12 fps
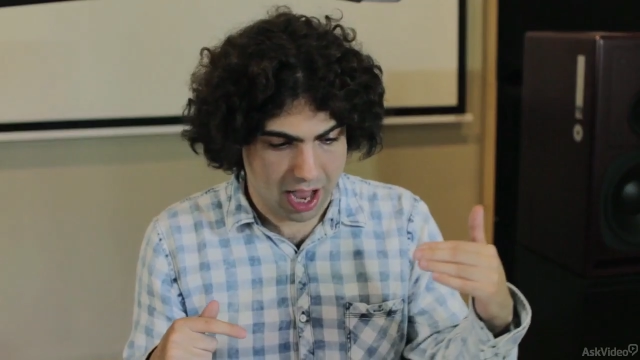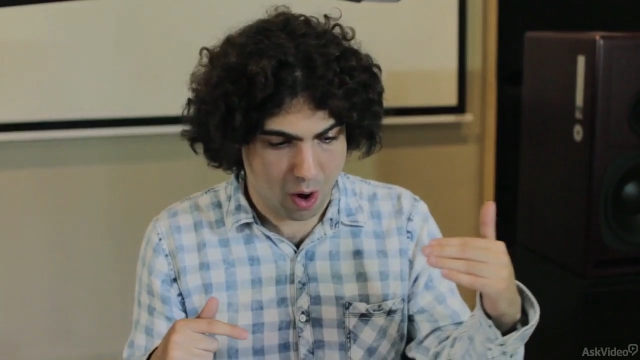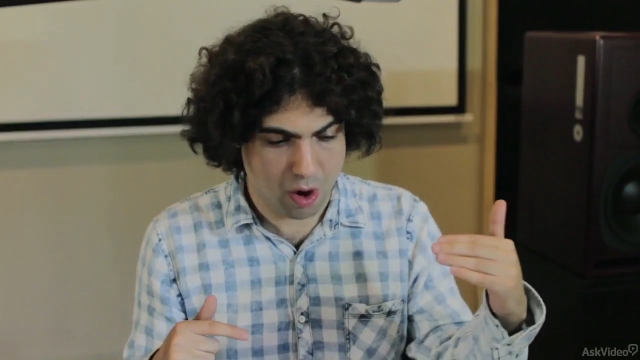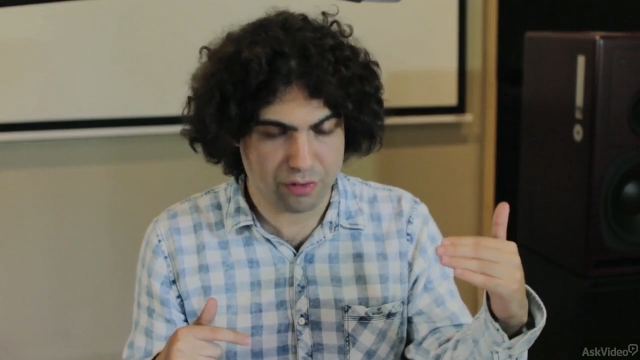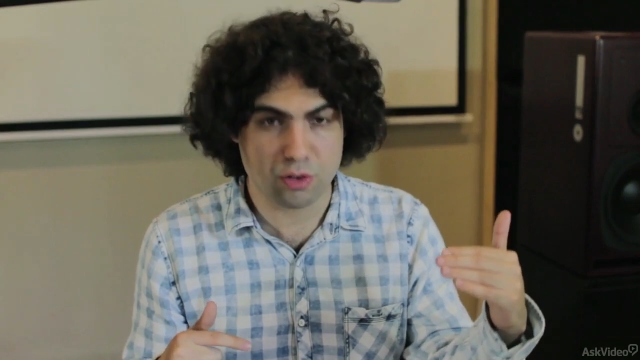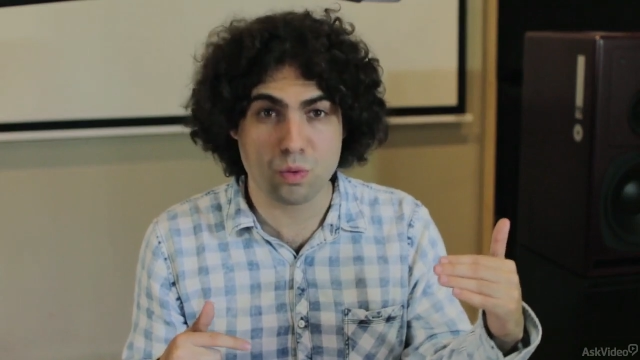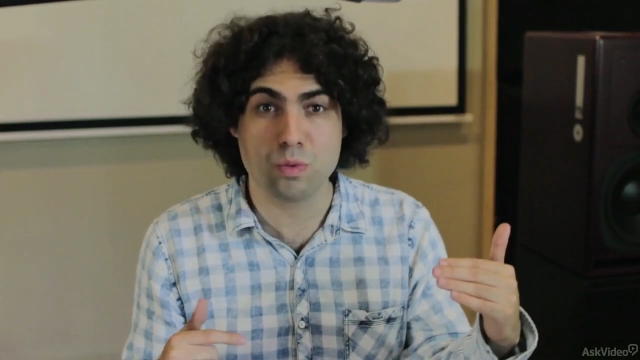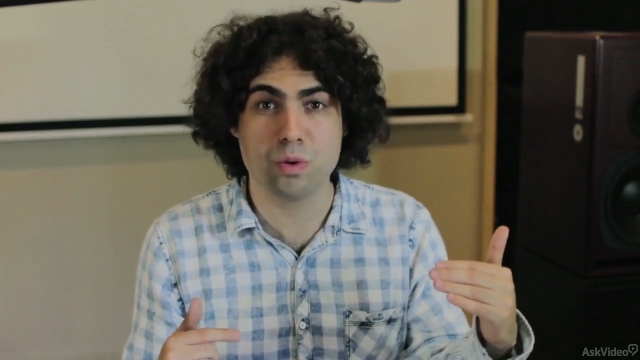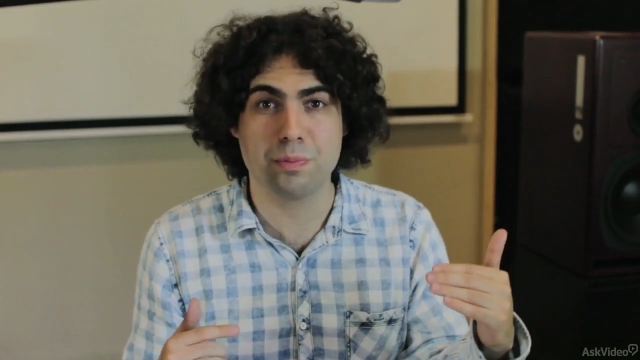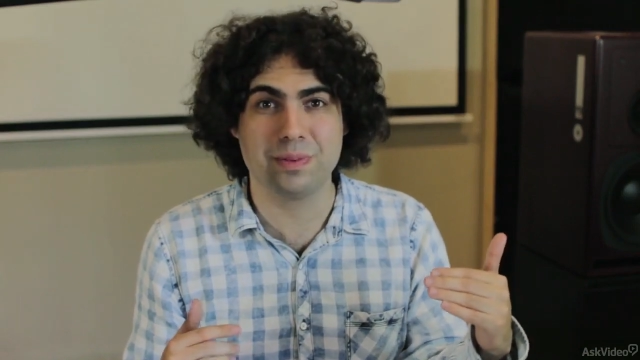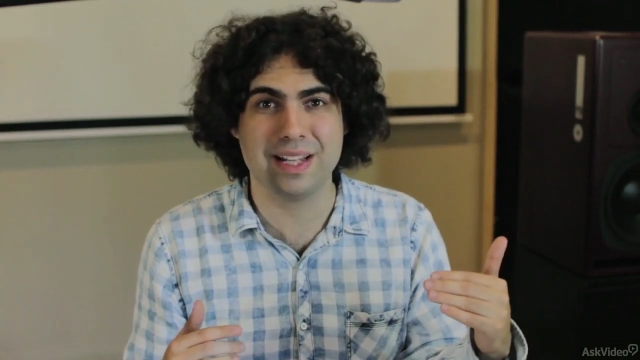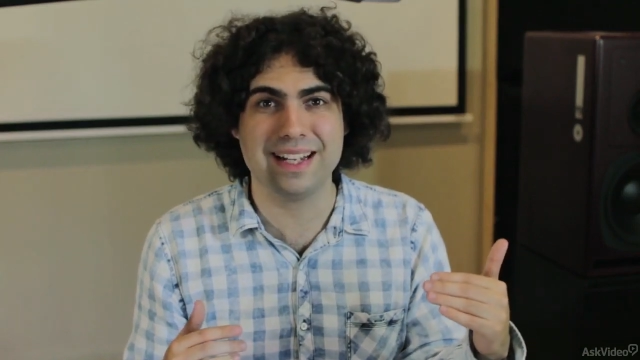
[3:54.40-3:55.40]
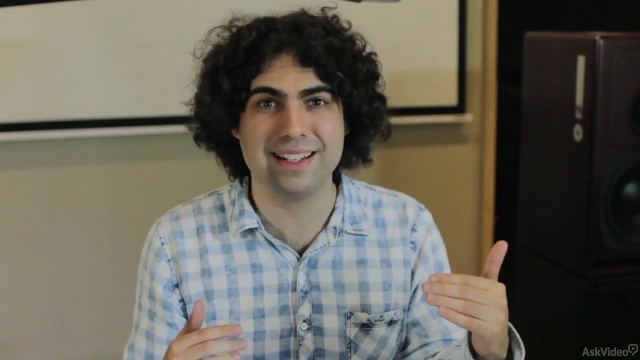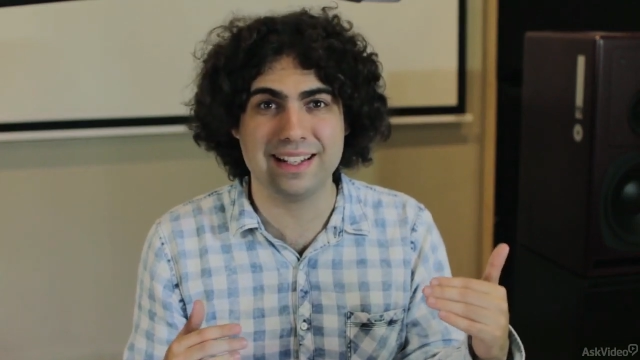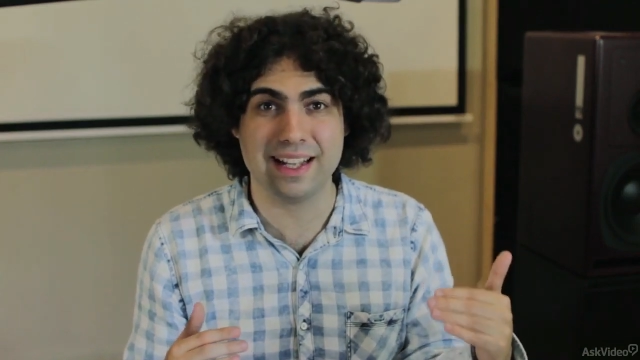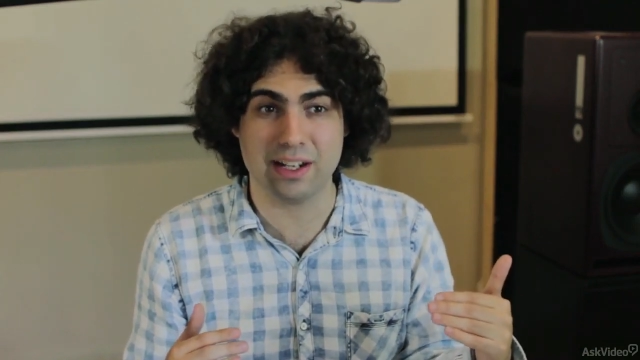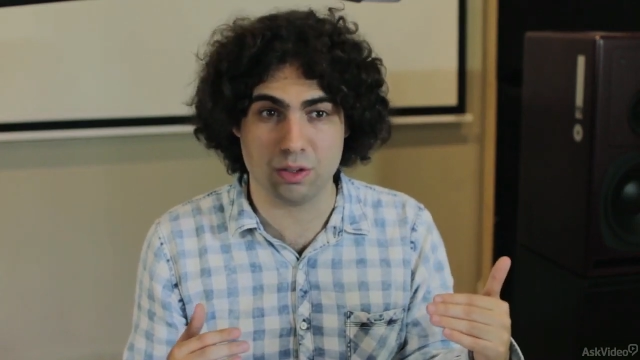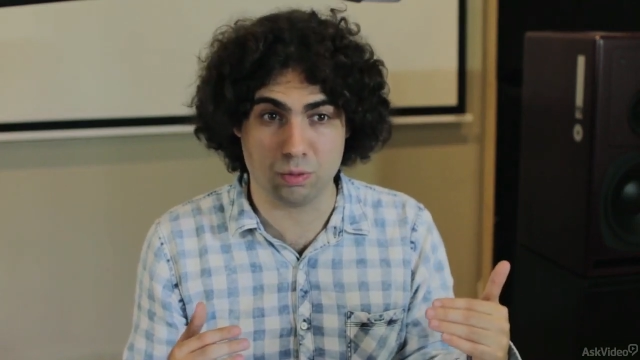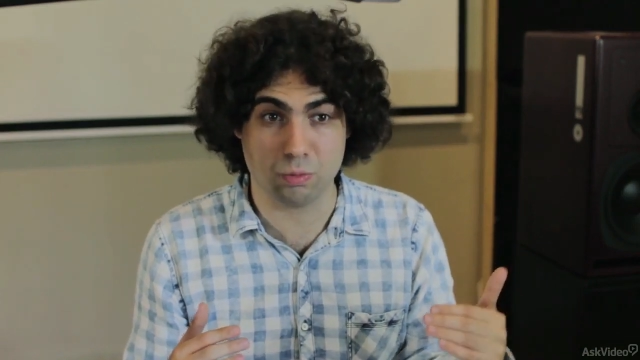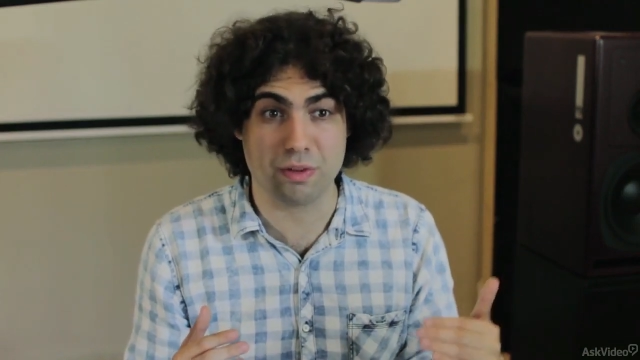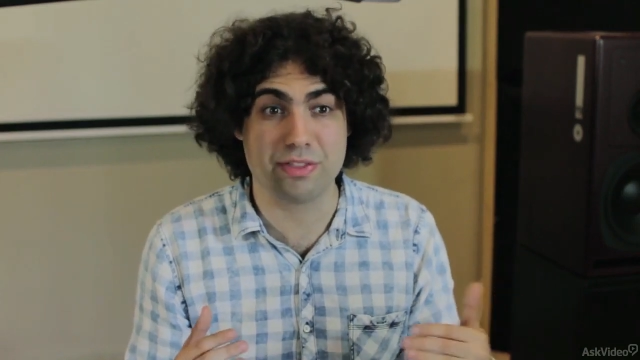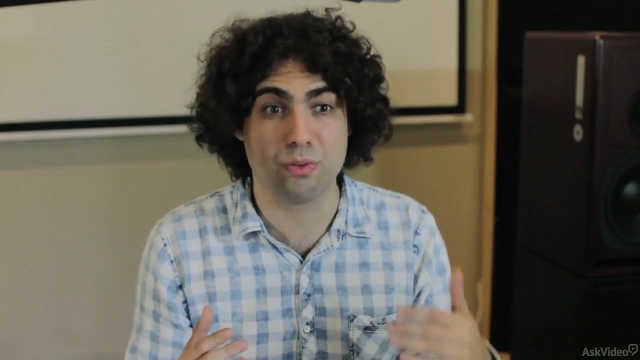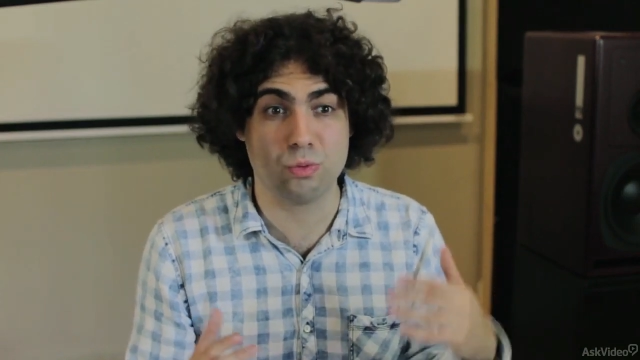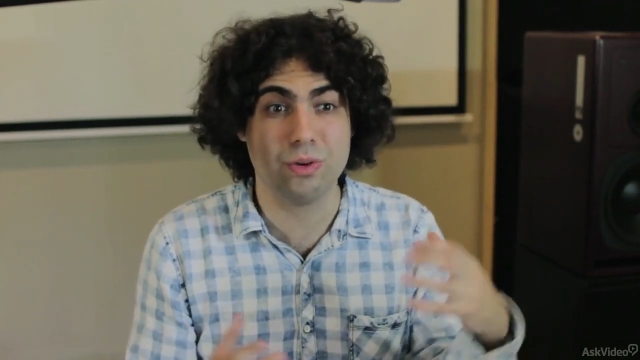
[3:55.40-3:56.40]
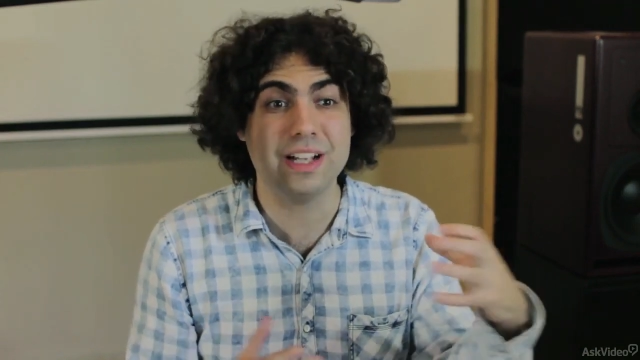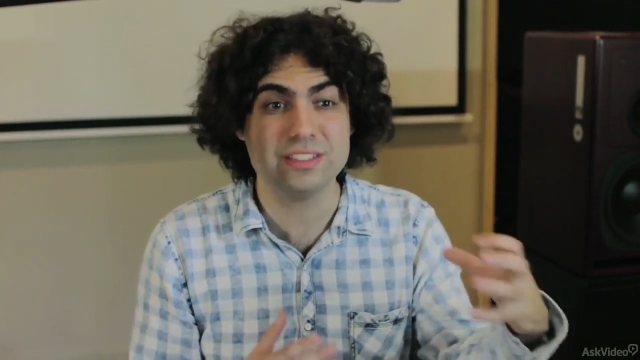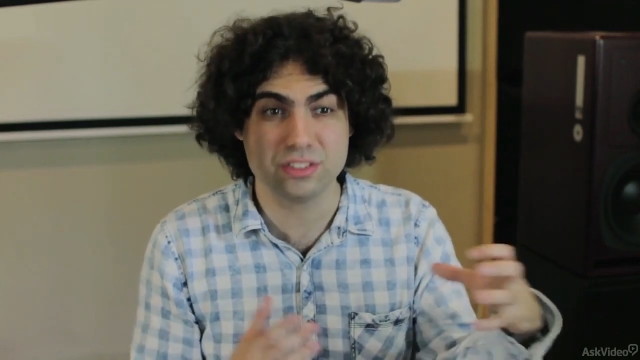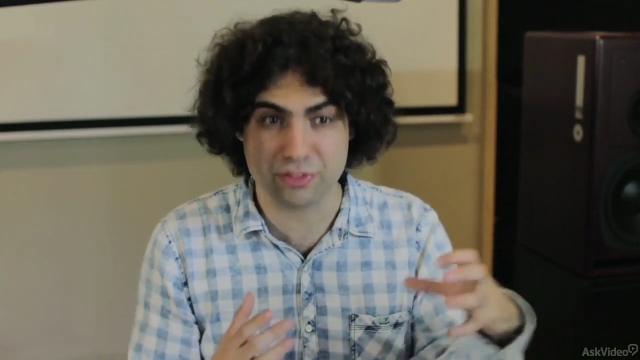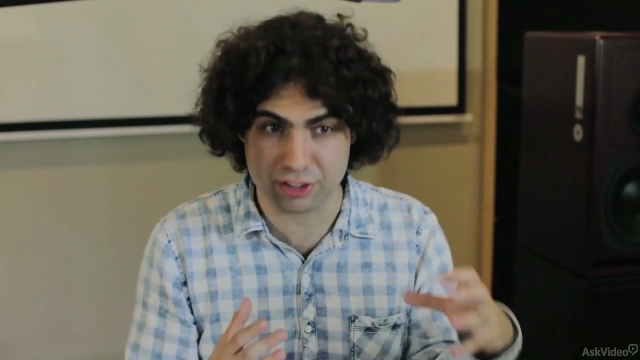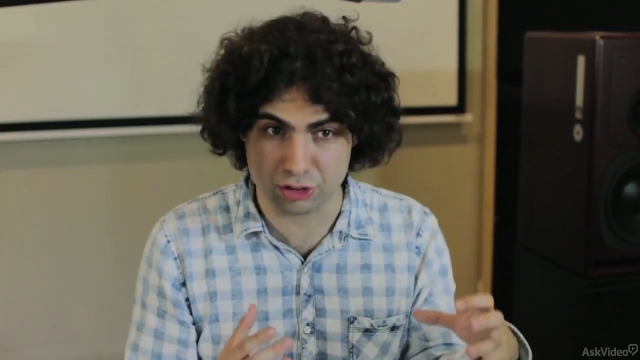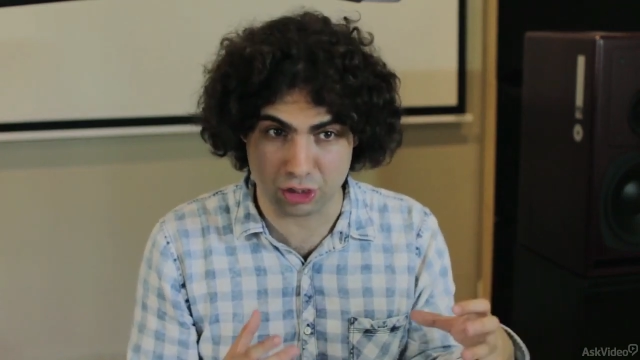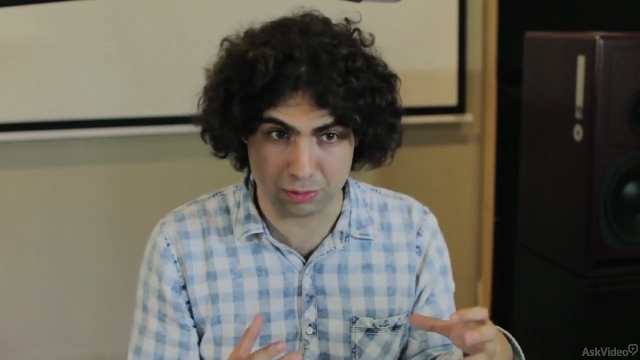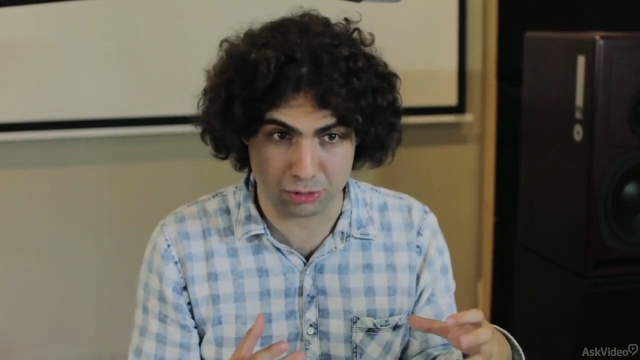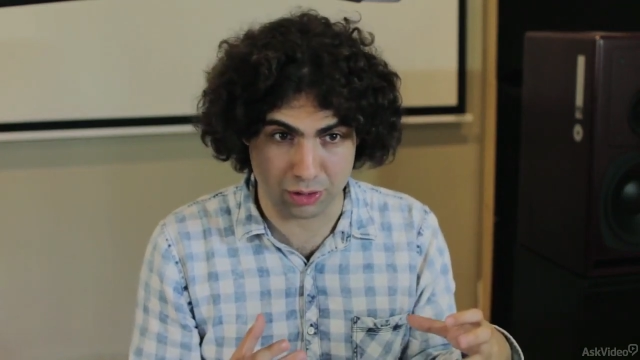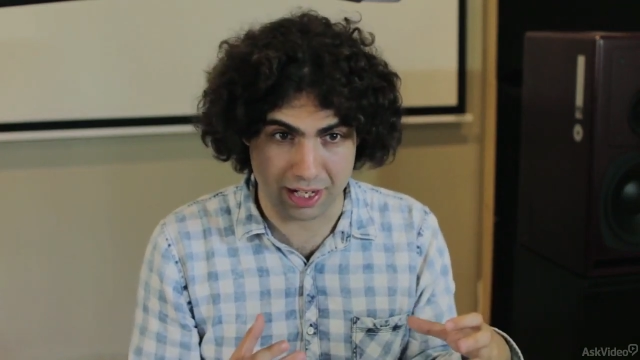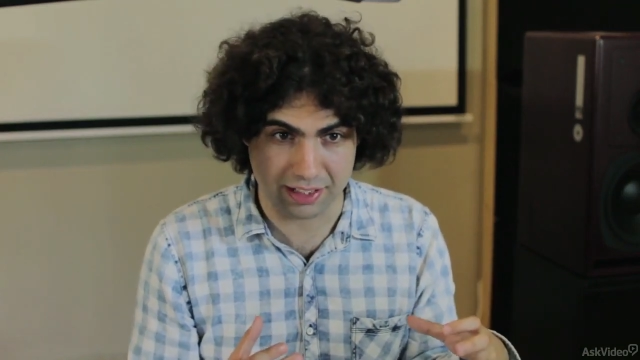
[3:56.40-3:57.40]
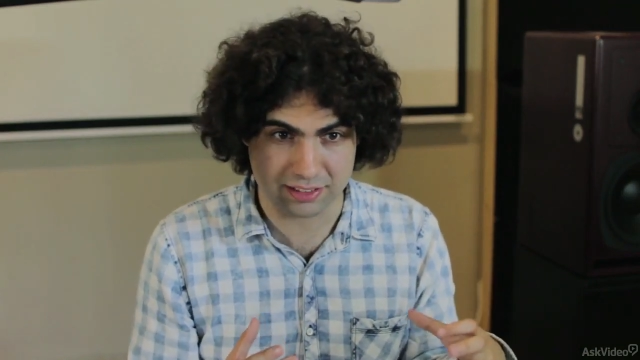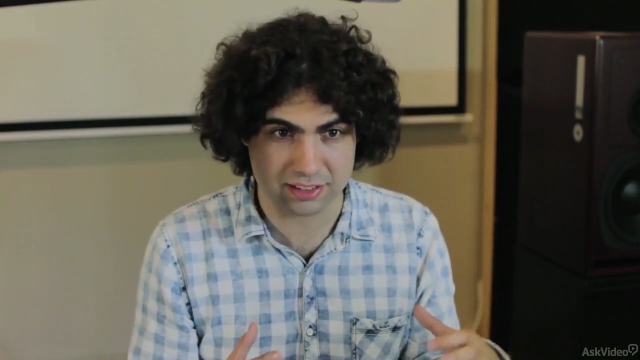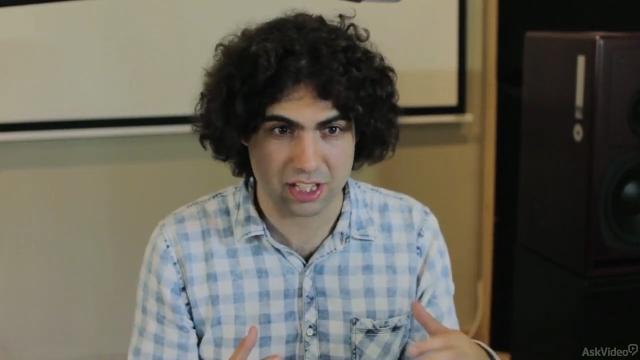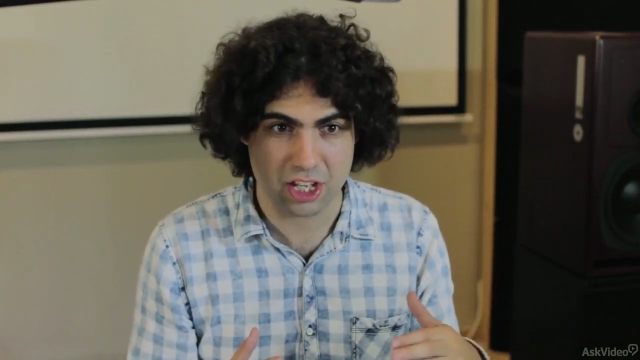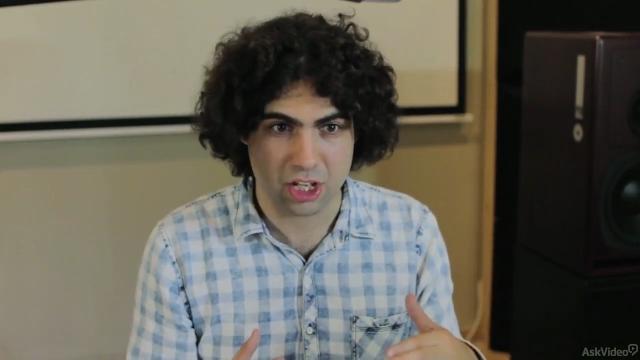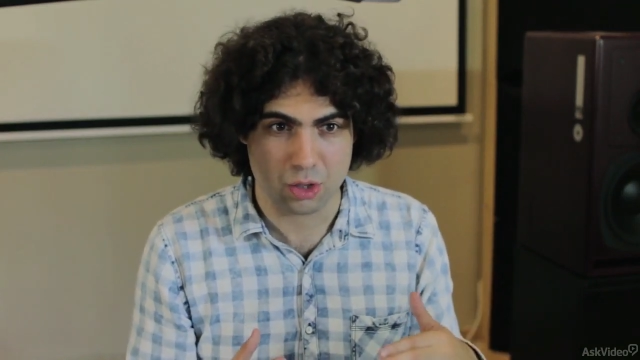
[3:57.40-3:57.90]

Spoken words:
However, when we blend it in with the rest of the drum tracks,